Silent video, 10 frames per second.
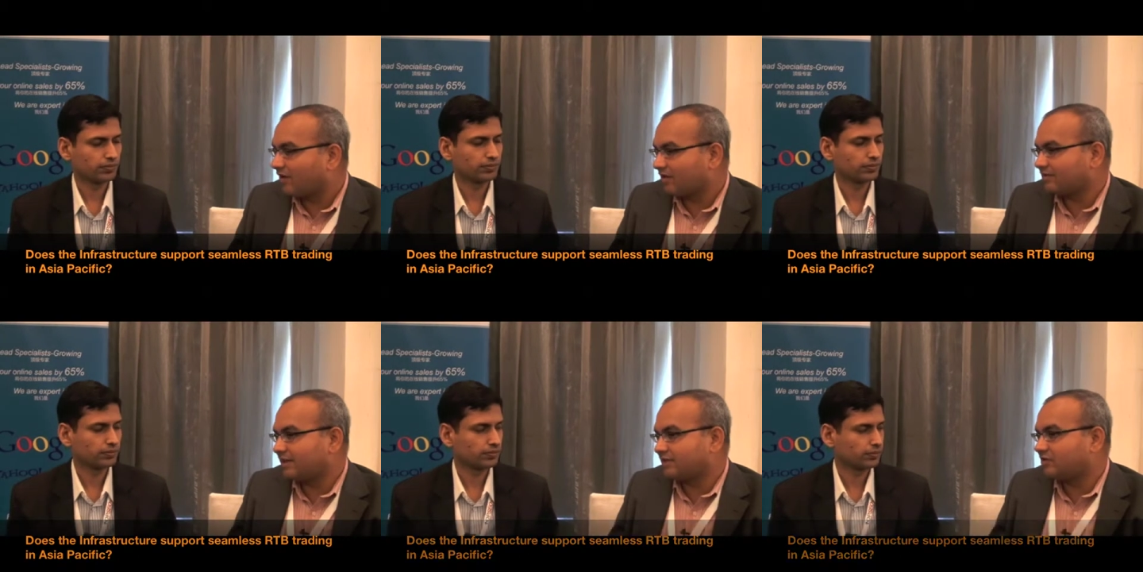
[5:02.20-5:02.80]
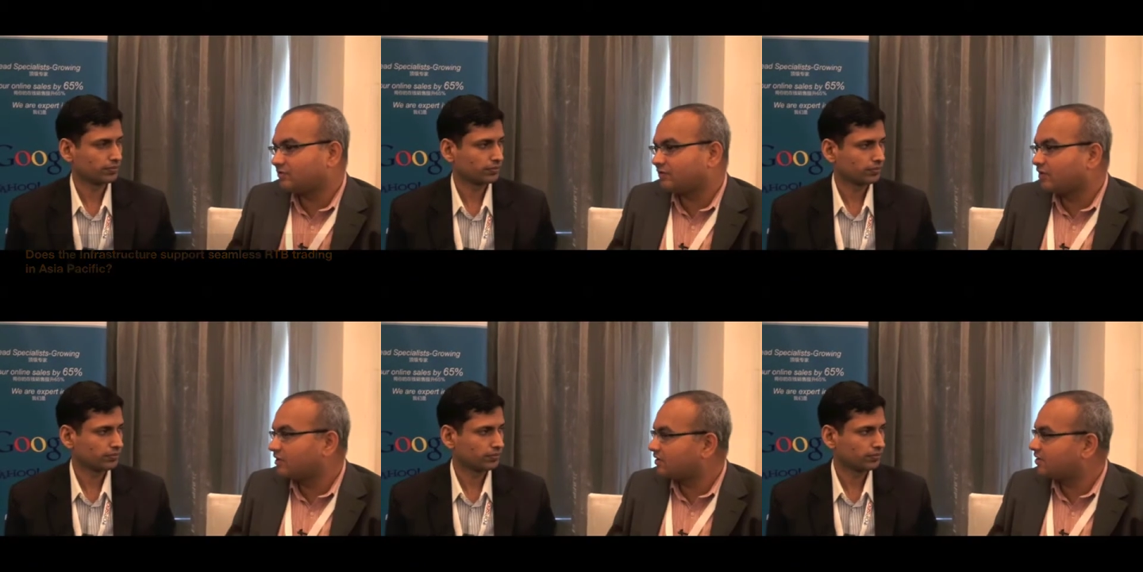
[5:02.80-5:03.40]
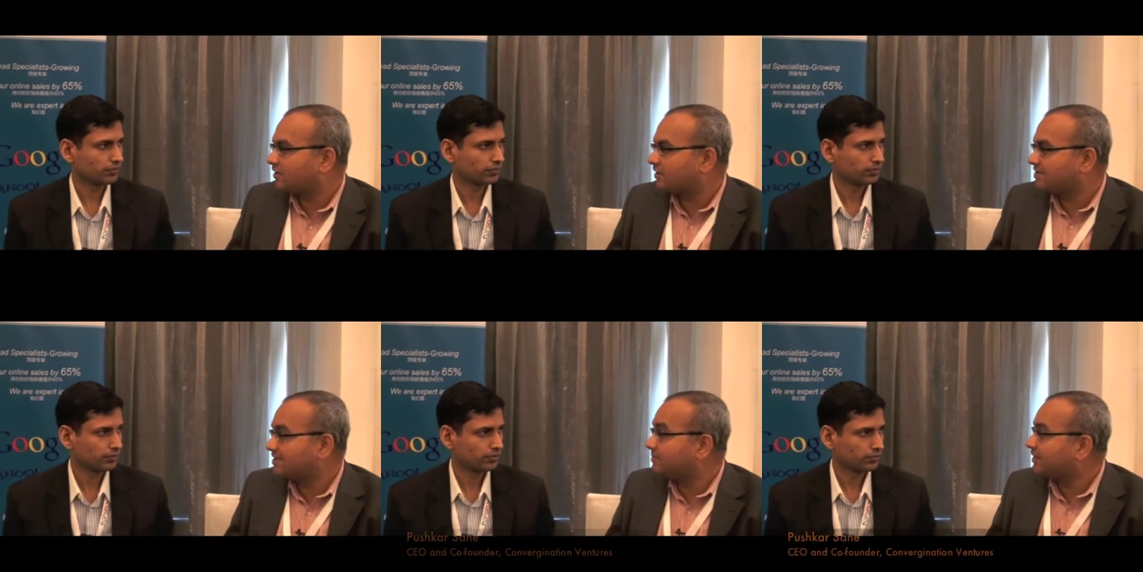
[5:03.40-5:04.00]
Speaker 1: all of that to work
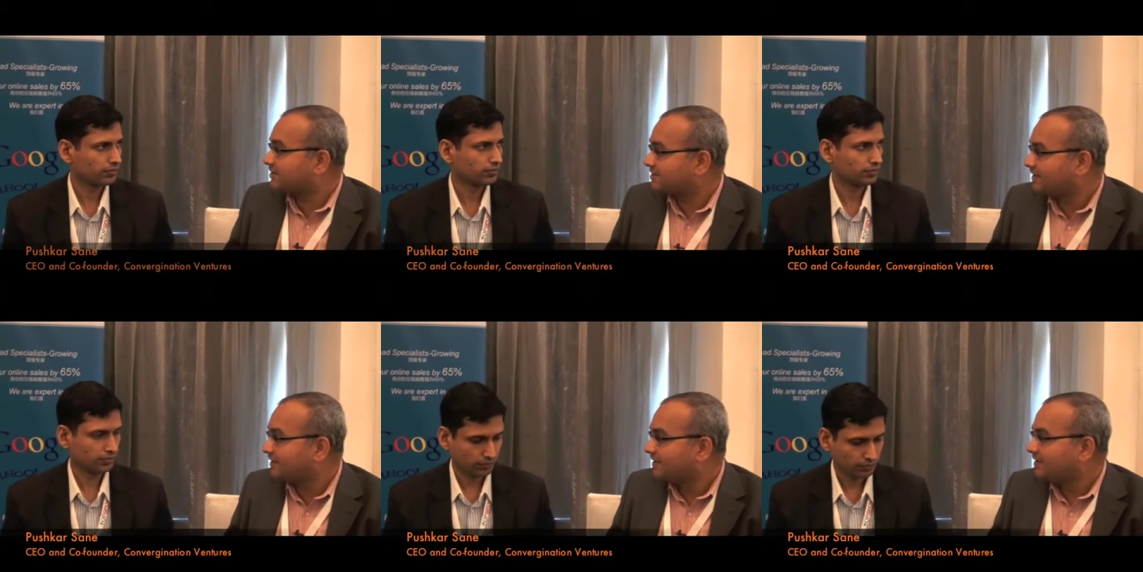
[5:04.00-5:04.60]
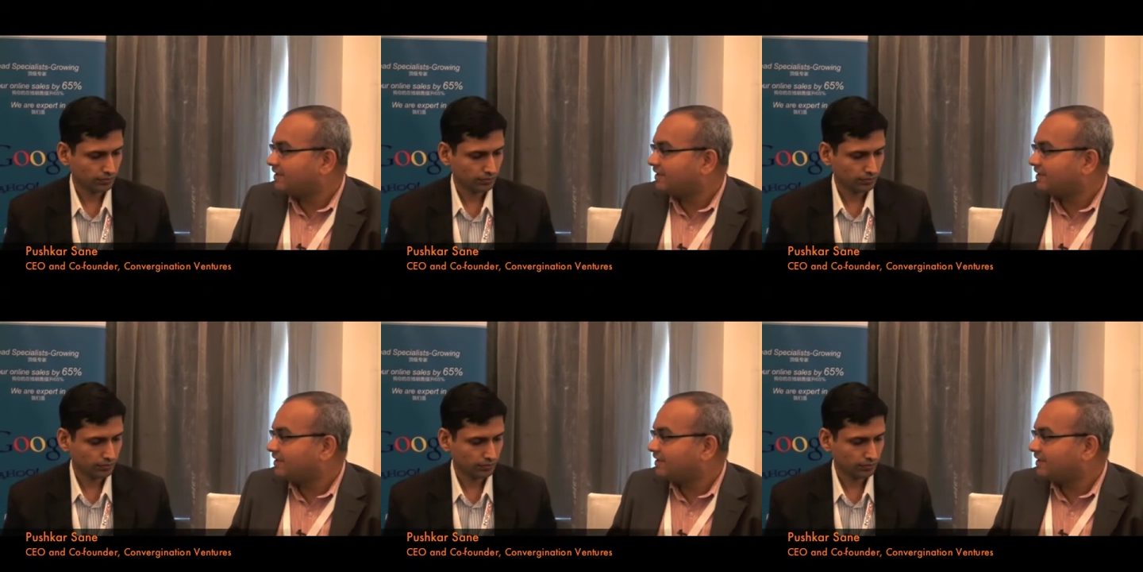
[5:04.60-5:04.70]
seamlessly